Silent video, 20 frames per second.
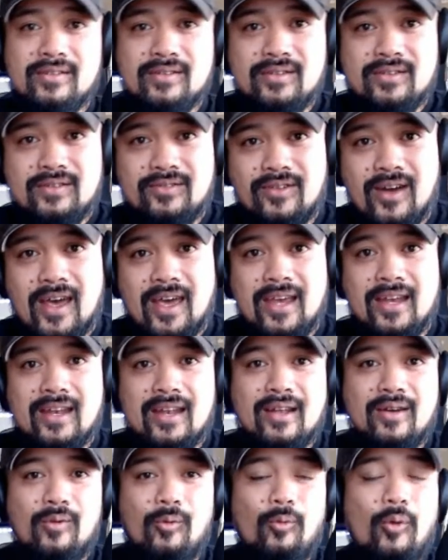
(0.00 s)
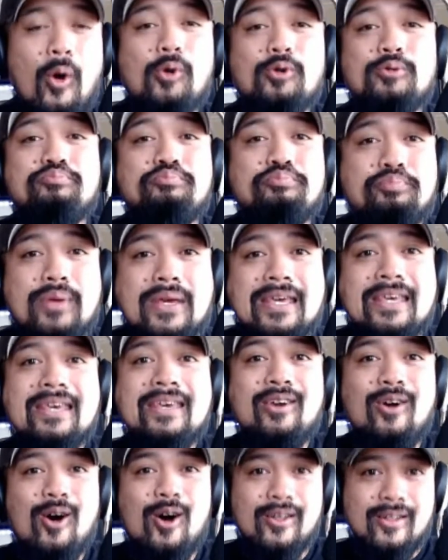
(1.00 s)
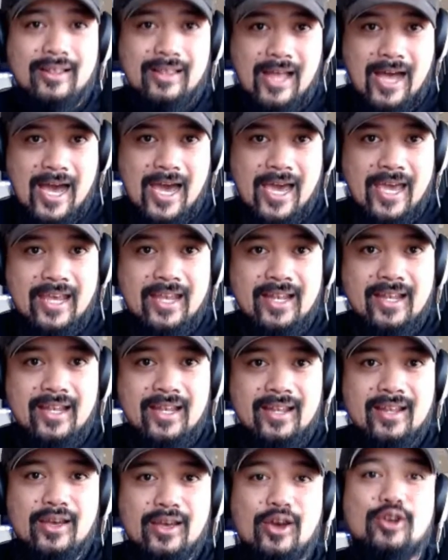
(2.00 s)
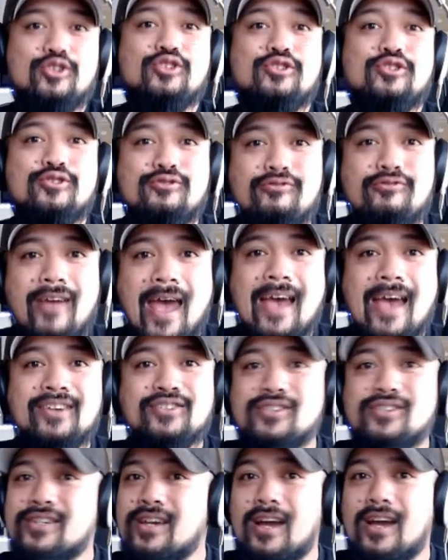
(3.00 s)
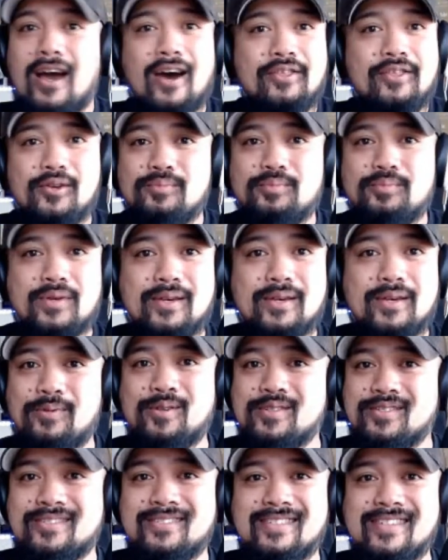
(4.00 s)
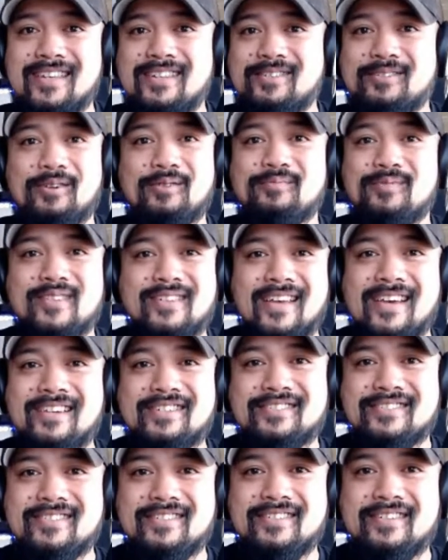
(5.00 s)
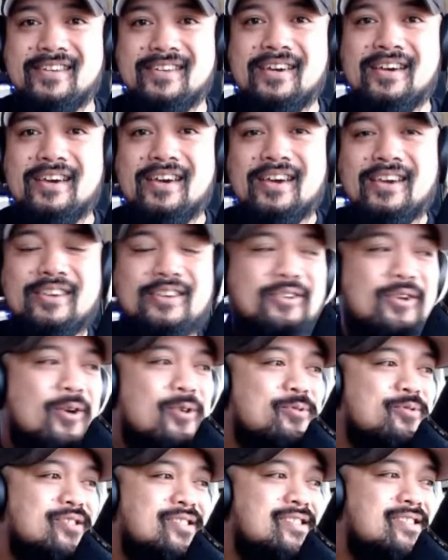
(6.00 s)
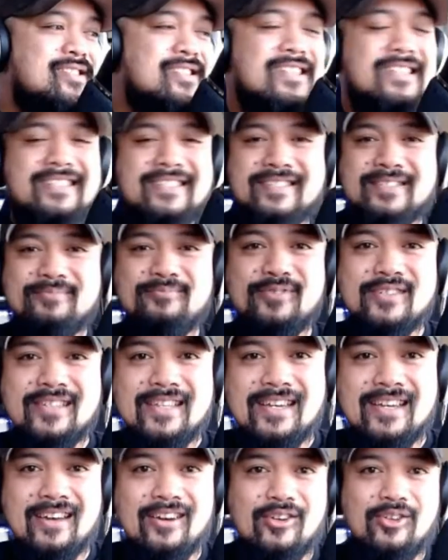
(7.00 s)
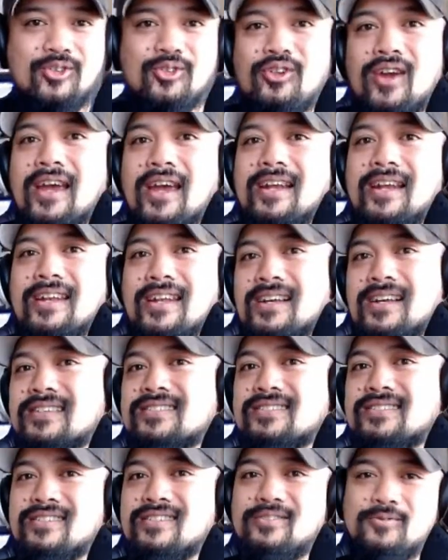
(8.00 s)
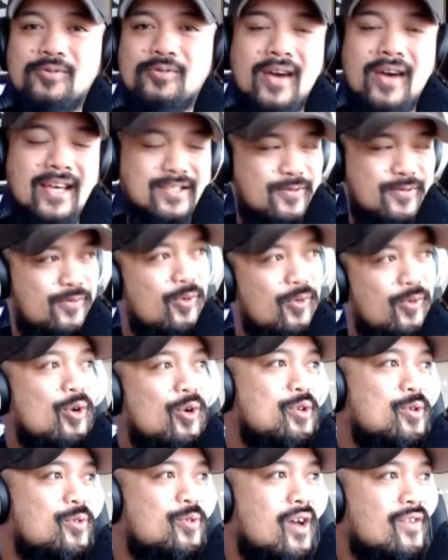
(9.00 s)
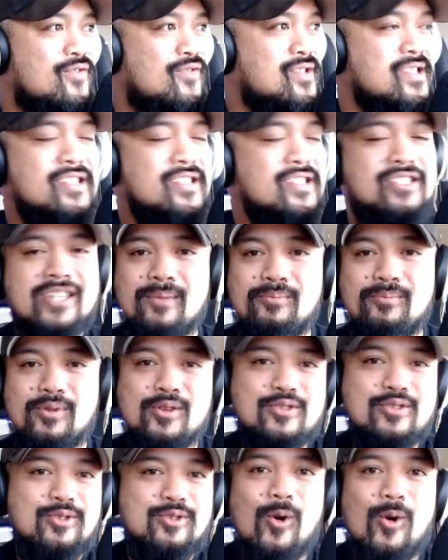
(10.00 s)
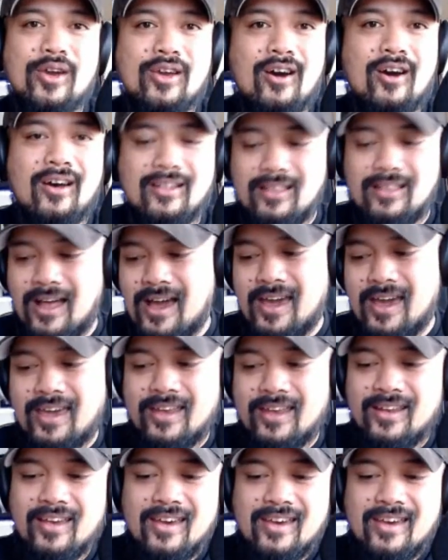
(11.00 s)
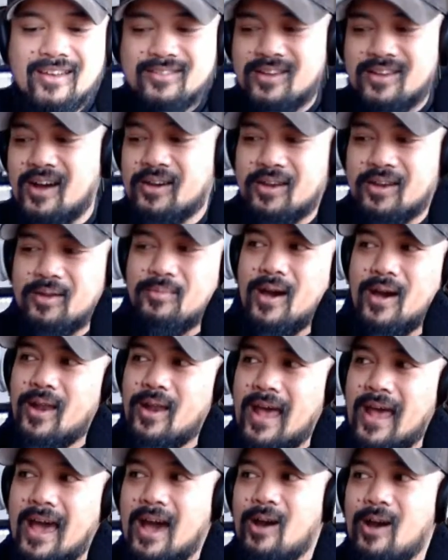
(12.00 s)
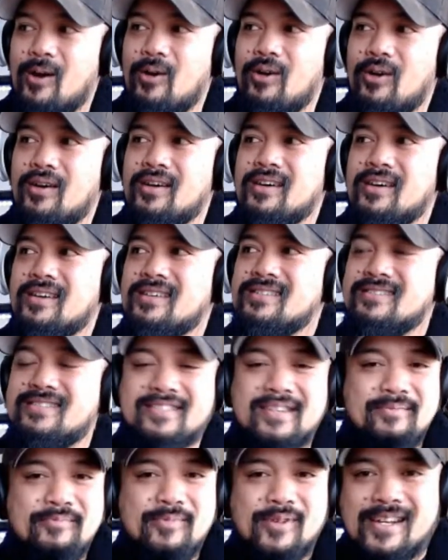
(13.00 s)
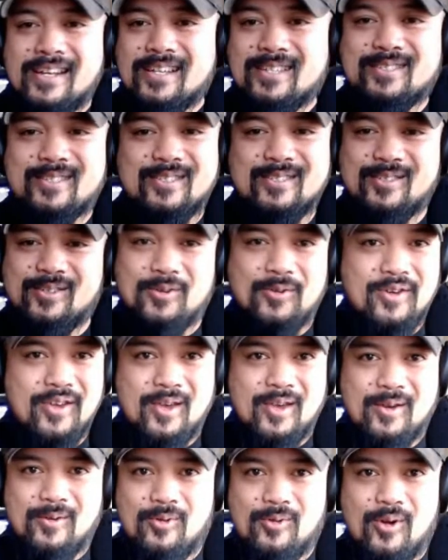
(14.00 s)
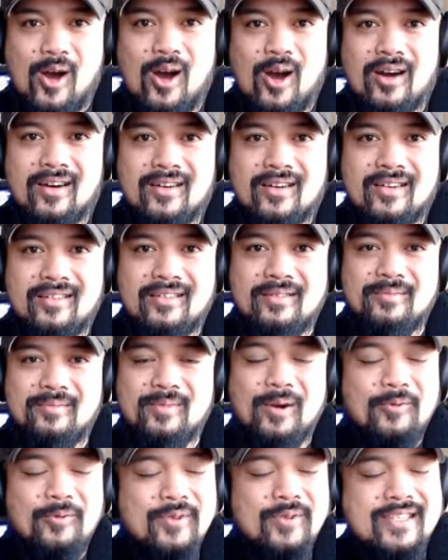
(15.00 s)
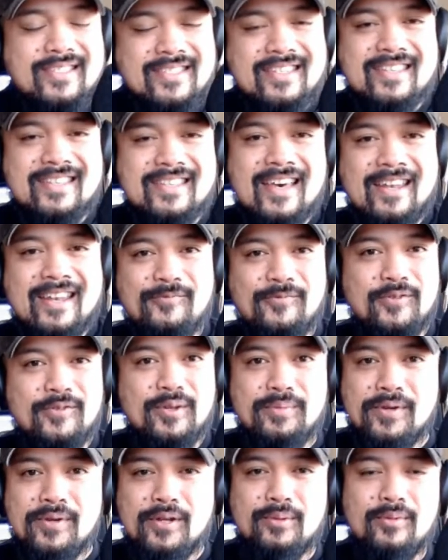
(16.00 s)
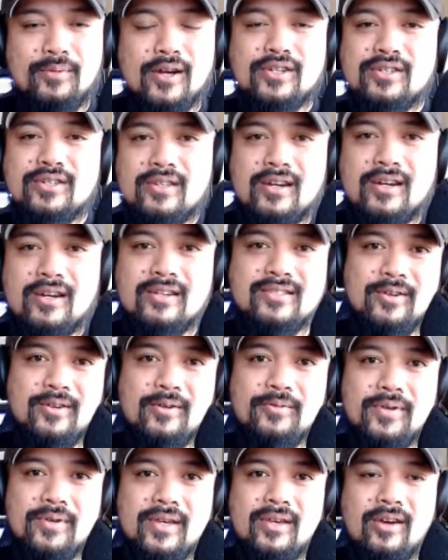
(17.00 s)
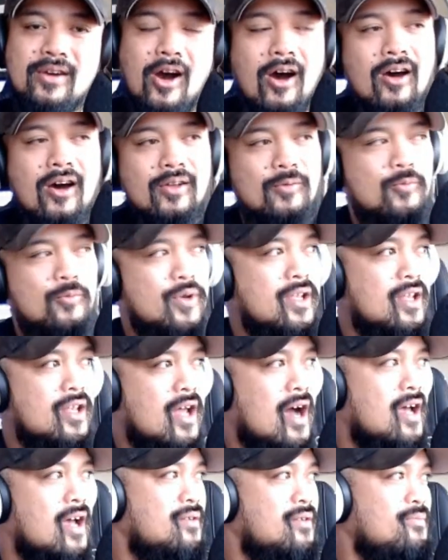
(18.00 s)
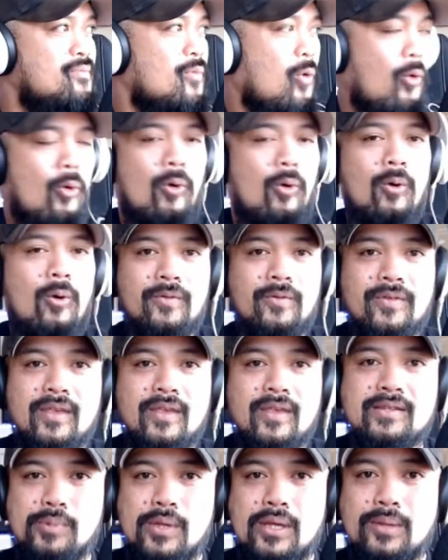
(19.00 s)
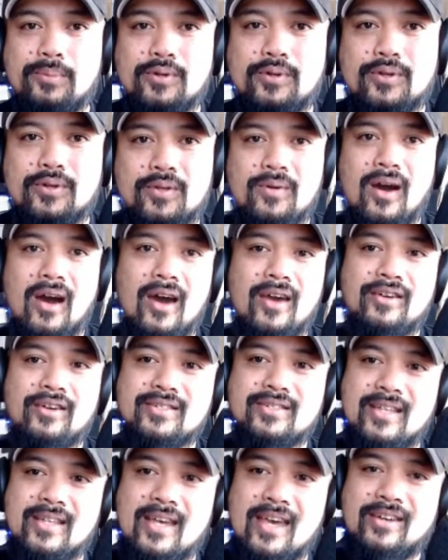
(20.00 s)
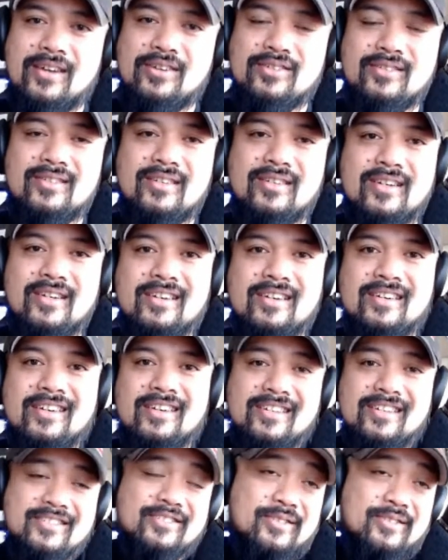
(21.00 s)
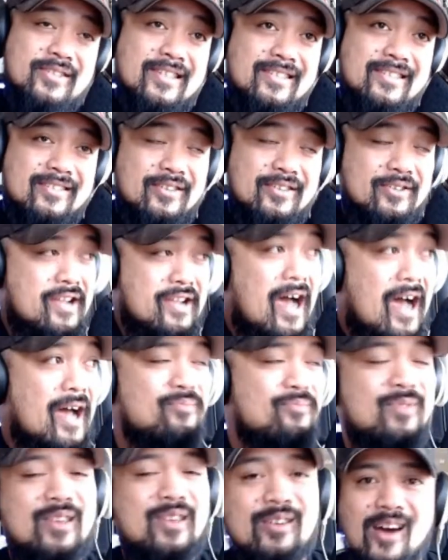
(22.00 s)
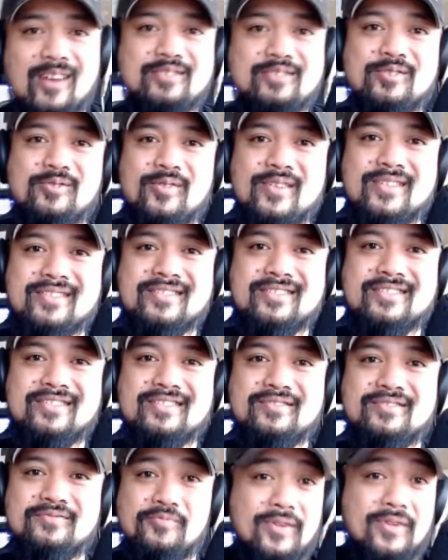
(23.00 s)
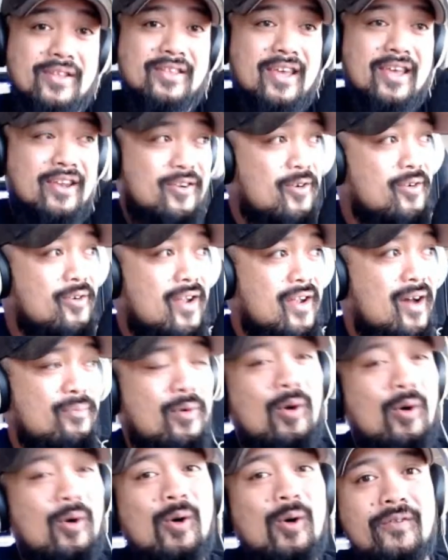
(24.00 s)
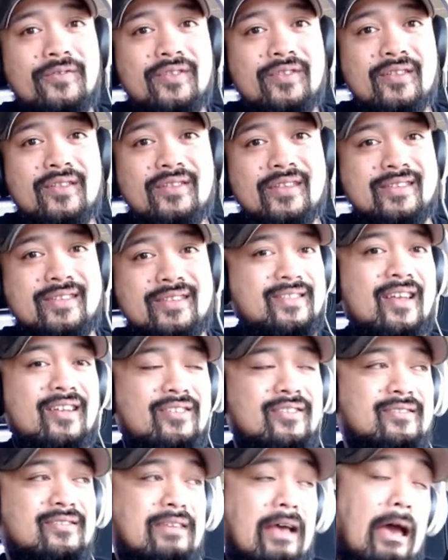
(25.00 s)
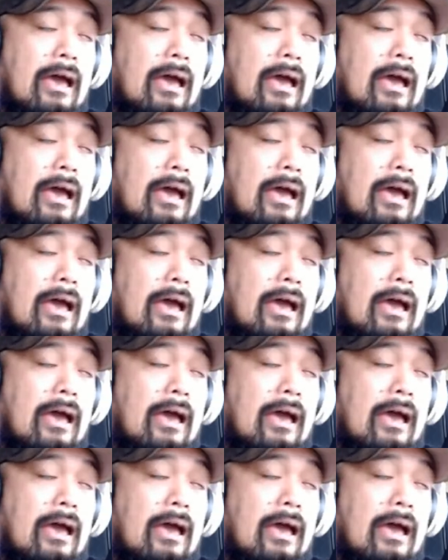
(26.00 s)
right, won't be online trashing other people's interpretation. You don't see someone like a Greg Nelson who has 4 UFC champions going online talking about how someone else is doing it wrong. But we see that in Filipino martial arts, don't we? Ought we not hold these people to a higher standard? And should there not be consequences when they don't uphold these standards?